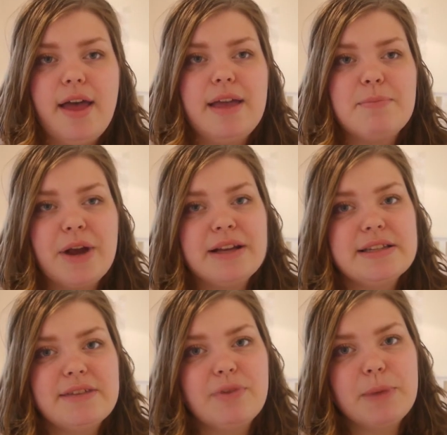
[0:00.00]
In
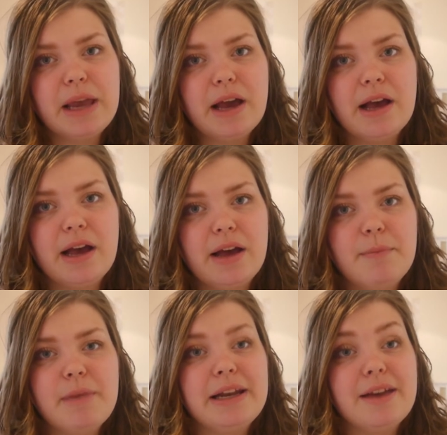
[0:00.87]
pregnancy for me,
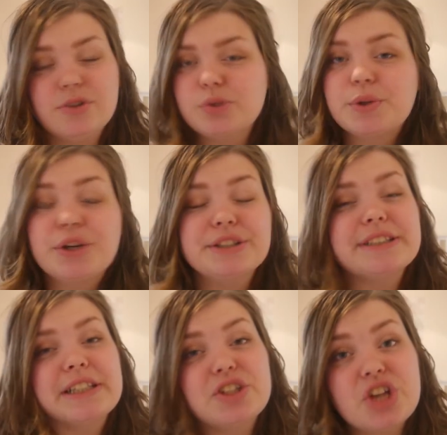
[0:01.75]
my levels were
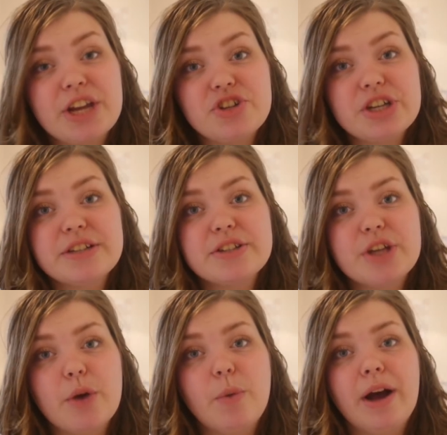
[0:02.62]
constantly changing,
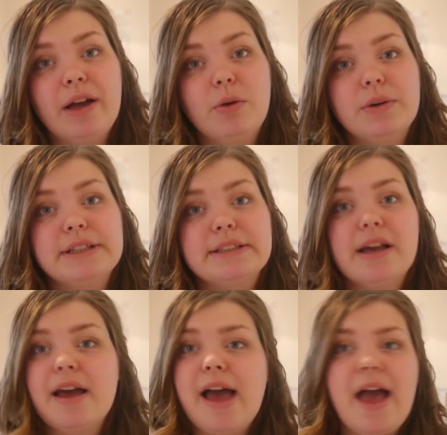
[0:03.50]
so I always,
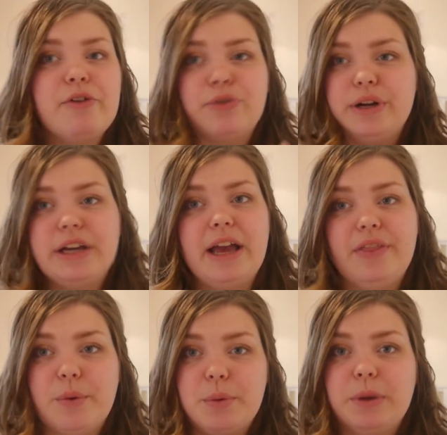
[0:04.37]
every day
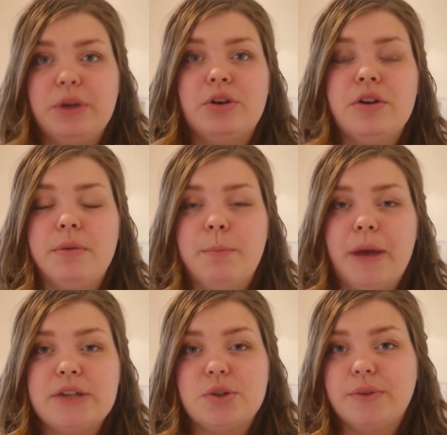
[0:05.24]
there would be new
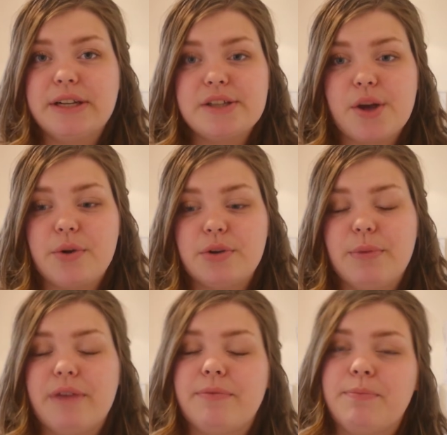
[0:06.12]
basal rates going on
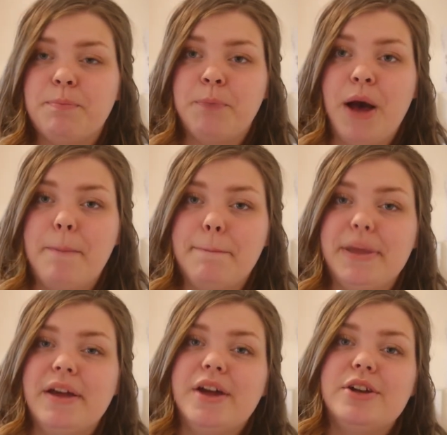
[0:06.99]
my pump,
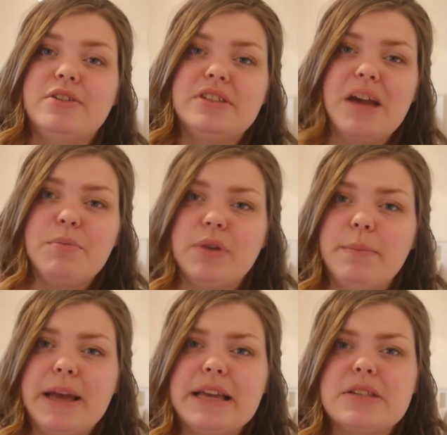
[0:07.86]
new
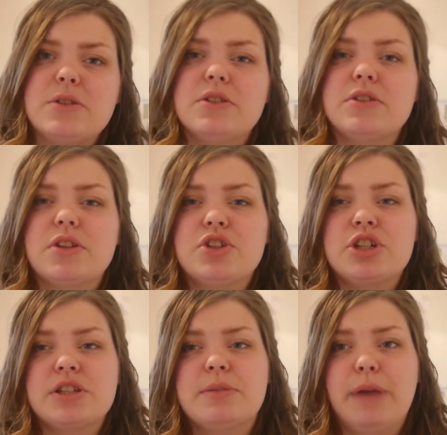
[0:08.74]
temporary basals,
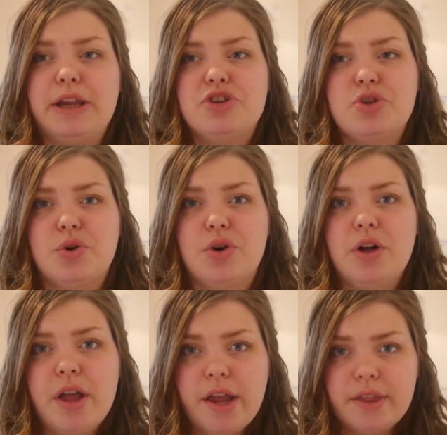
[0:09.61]
just to make sure
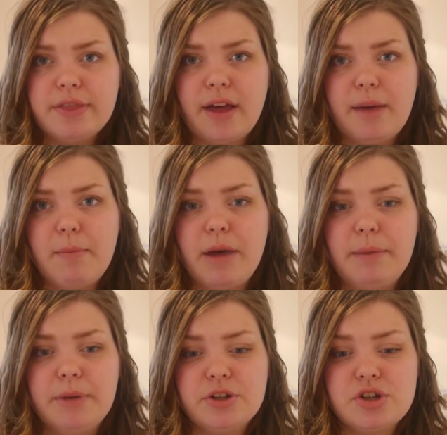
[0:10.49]
that
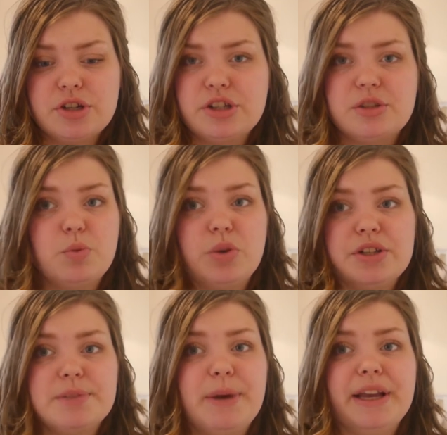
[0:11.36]
my blood sugars
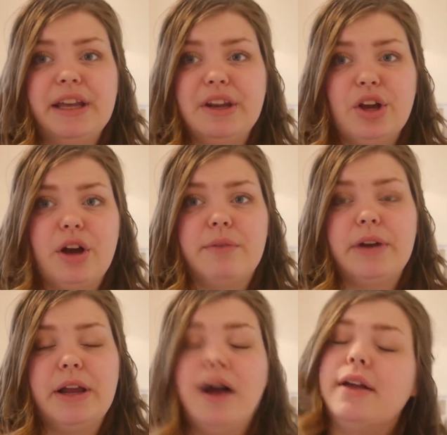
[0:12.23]
weren't spiking and going
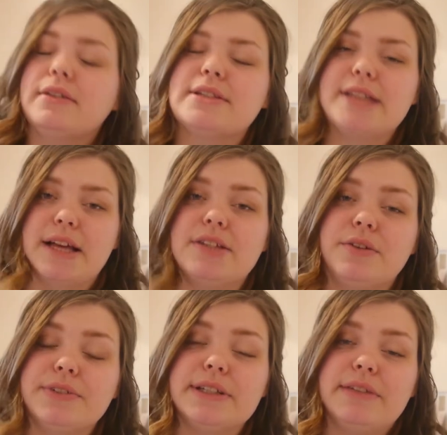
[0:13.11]
really high, because that is
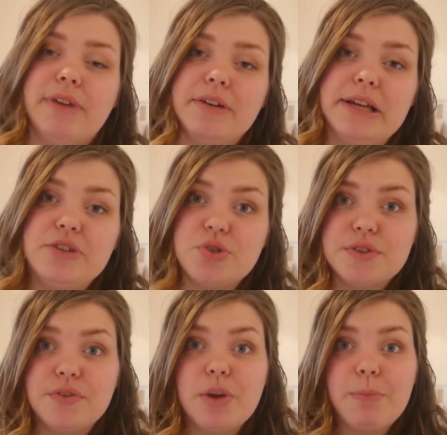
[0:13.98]
obviously very
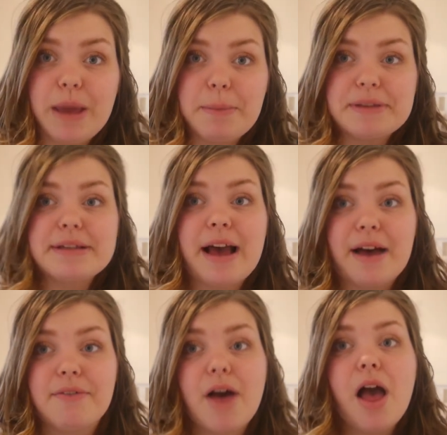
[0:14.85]
dangerous for your baby to
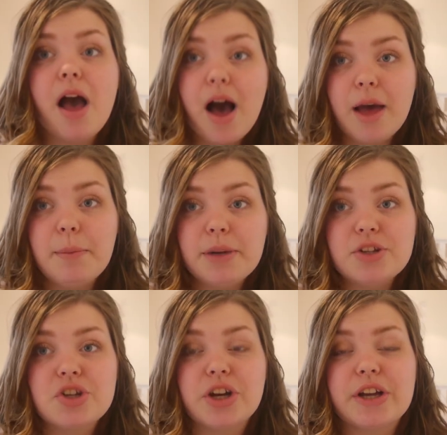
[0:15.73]
have high
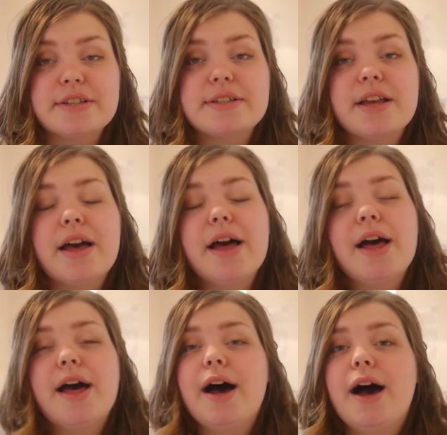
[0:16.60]
blood sugars.
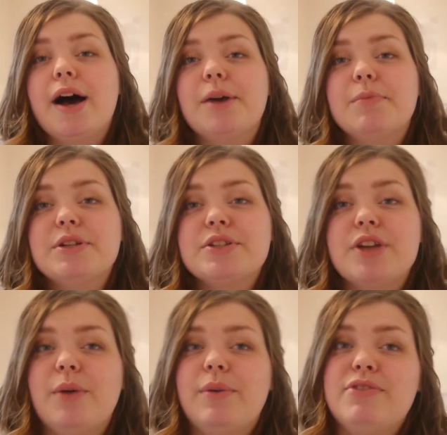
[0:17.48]

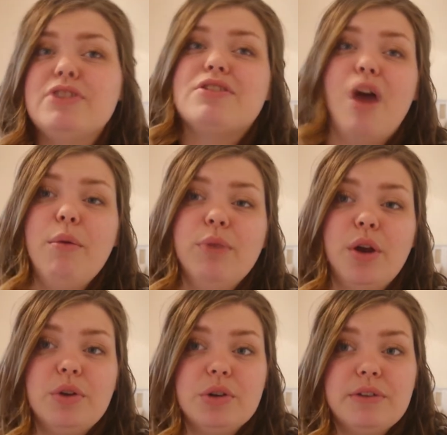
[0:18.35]
So if you don't
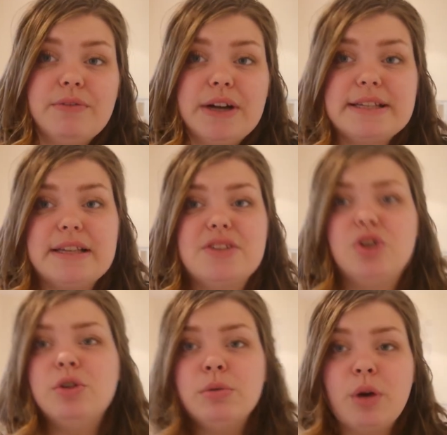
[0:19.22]
know your devices,
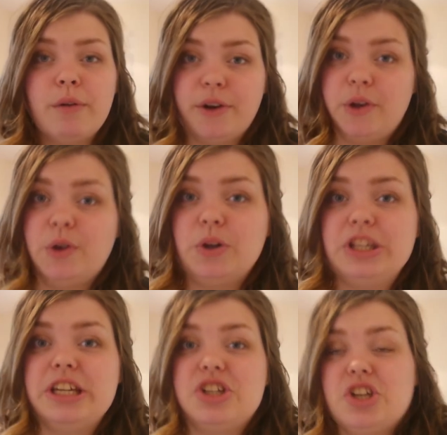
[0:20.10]
you don't know your
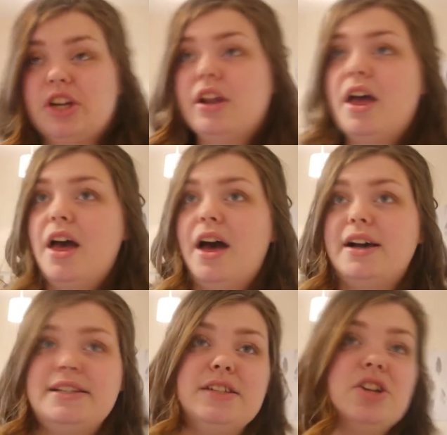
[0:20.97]
condition,
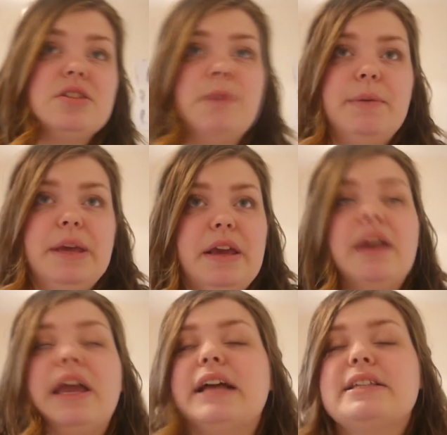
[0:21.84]
I'd suggest
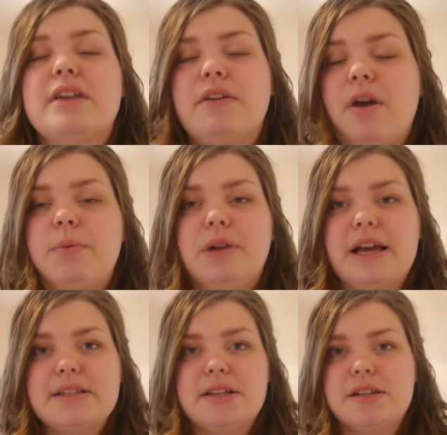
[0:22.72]
maybe getting a couple
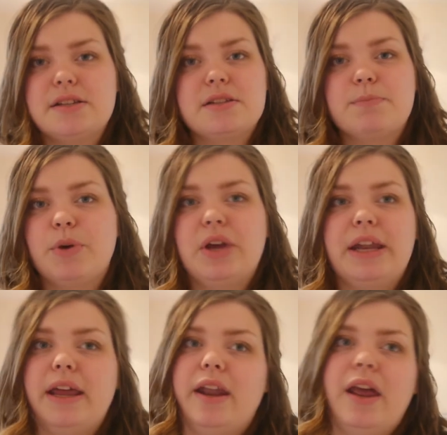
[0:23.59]
lessons,
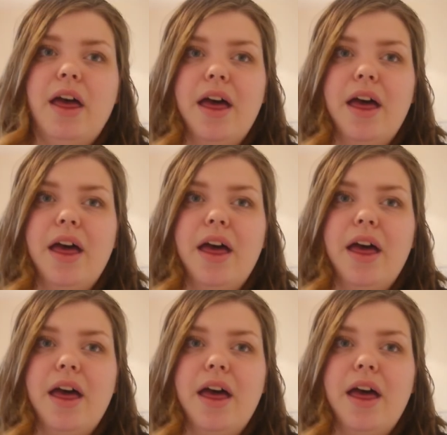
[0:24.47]
booking in